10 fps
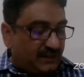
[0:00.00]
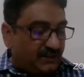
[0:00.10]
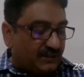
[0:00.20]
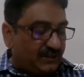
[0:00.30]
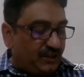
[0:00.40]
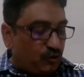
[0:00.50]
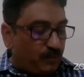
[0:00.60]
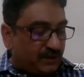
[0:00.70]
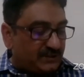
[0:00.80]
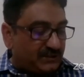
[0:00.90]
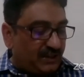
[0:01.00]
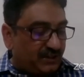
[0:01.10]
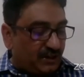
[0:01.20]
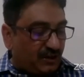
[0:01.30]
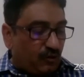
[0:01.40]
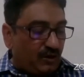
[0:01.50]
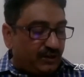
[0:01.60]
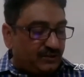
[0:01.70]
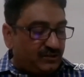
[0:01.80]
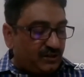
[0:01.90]
Conducted numerous
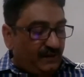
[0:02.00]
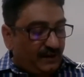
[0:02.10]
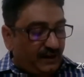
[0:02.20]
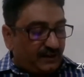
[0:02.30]
inter-college,